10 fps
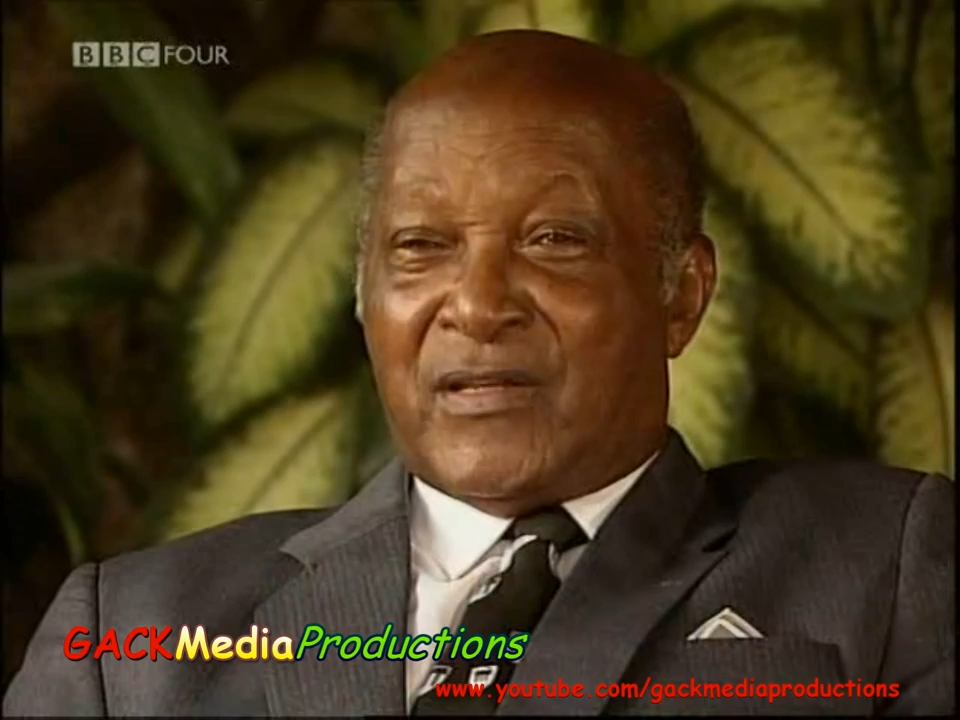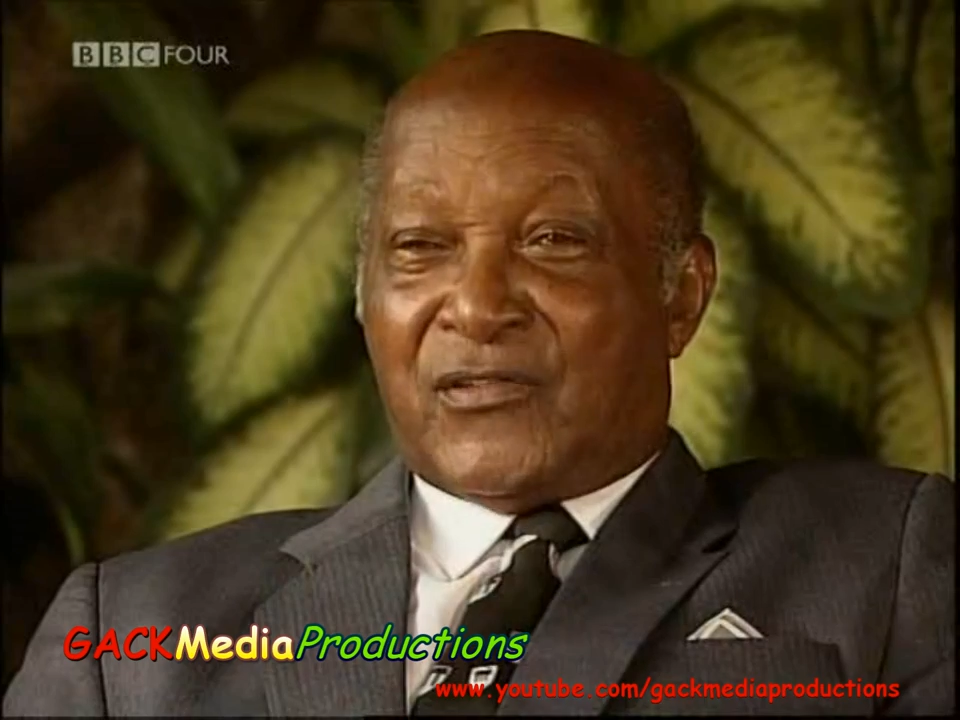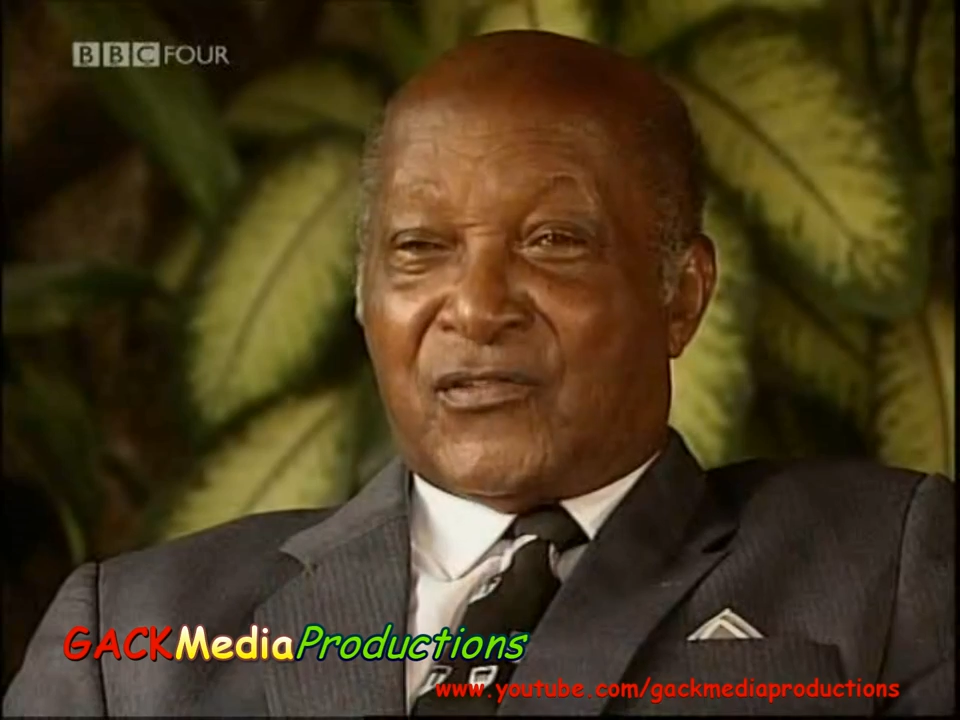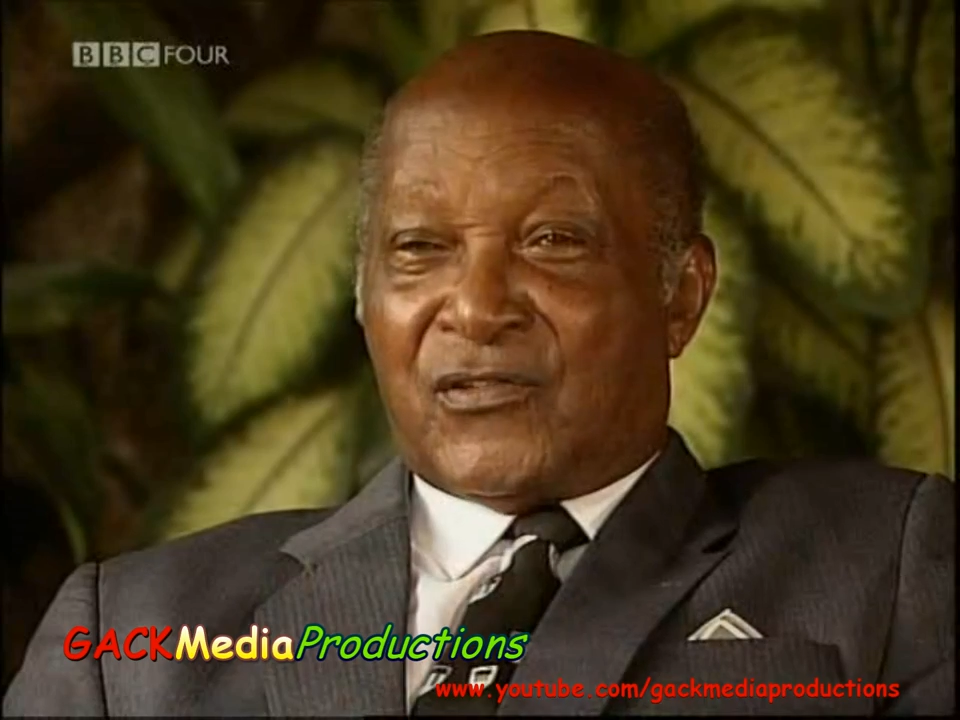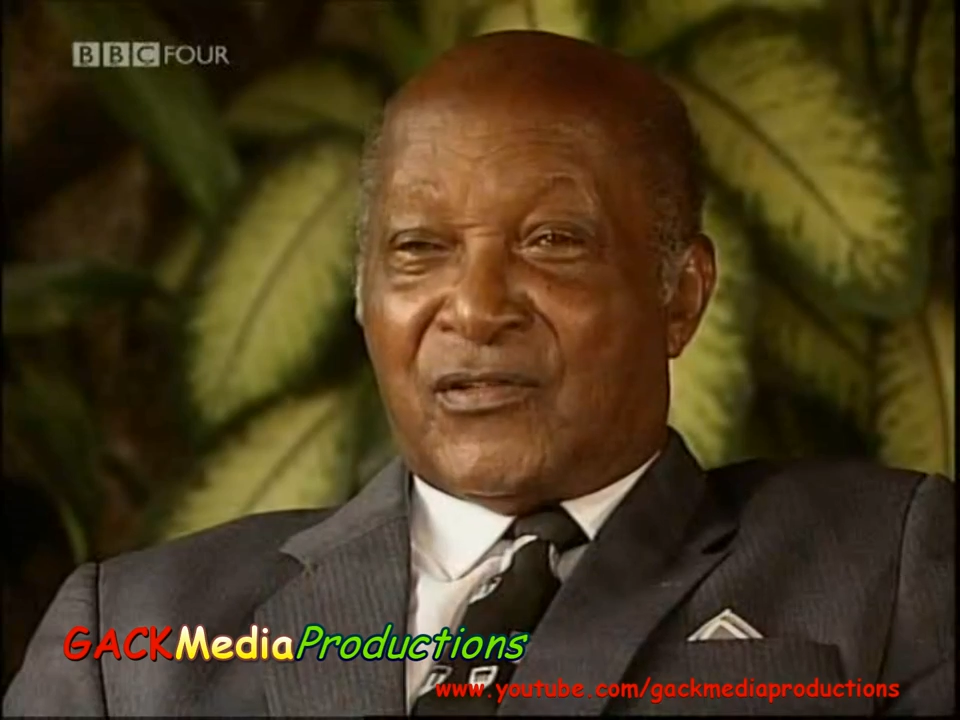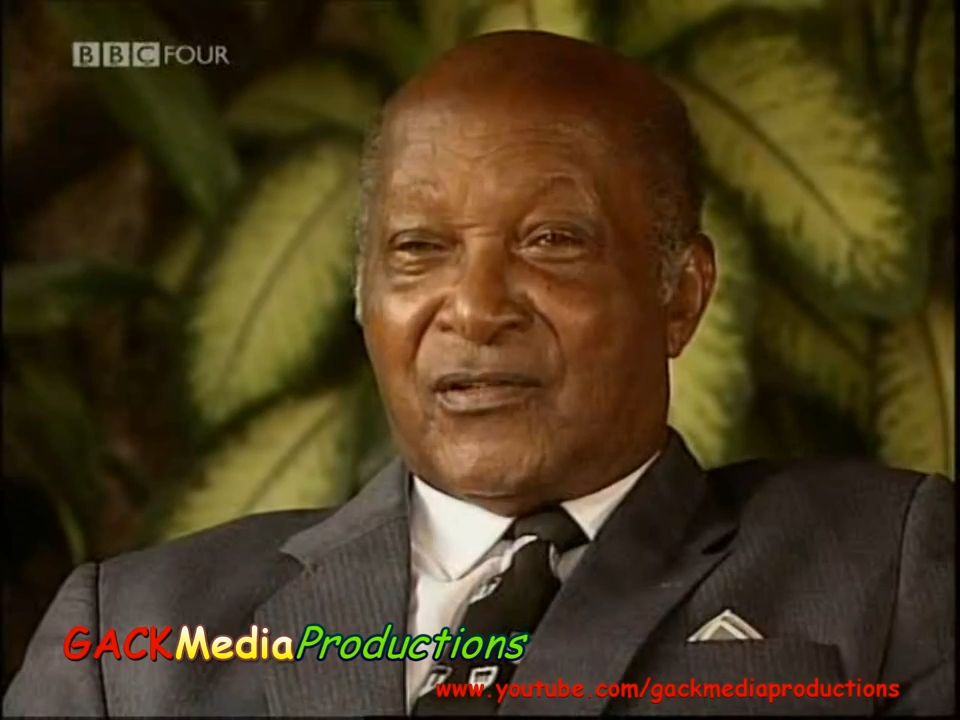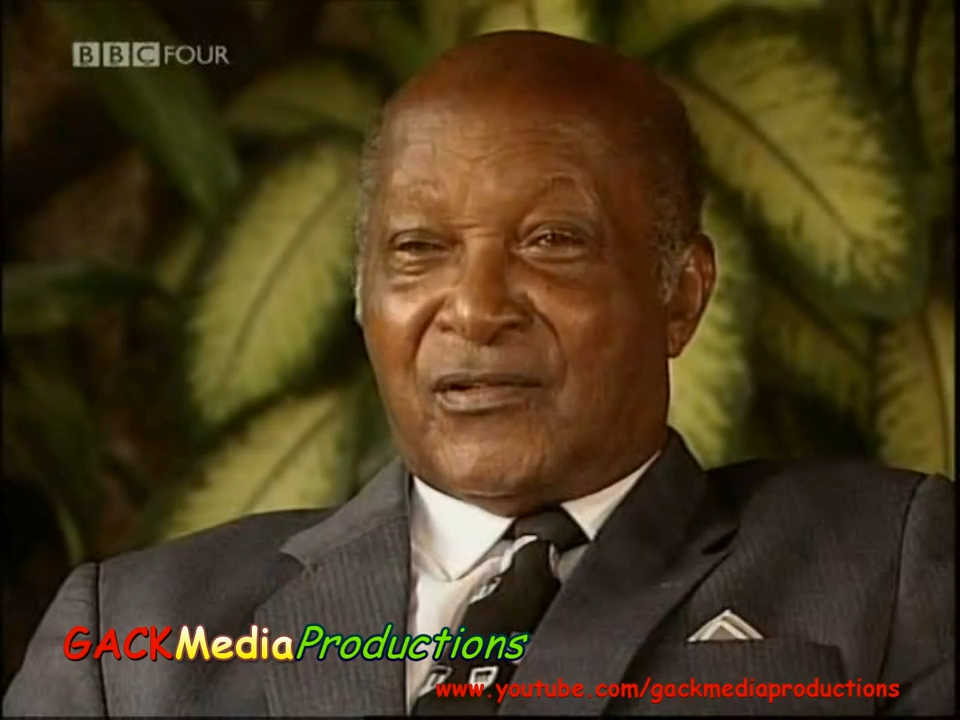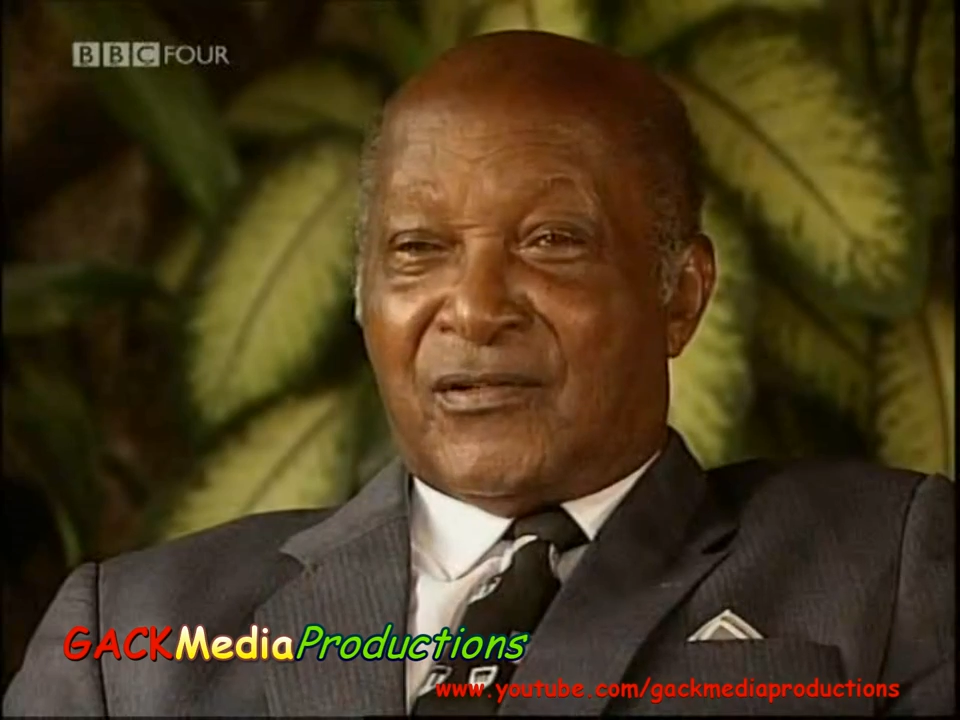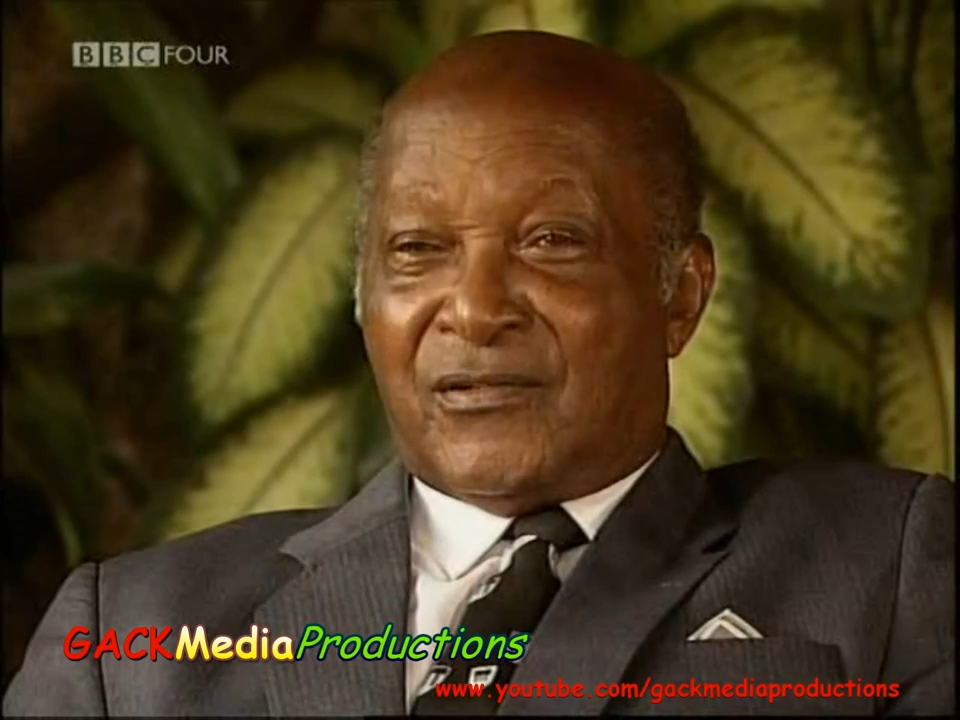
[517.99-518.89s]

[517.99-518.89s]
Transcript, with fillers: minutes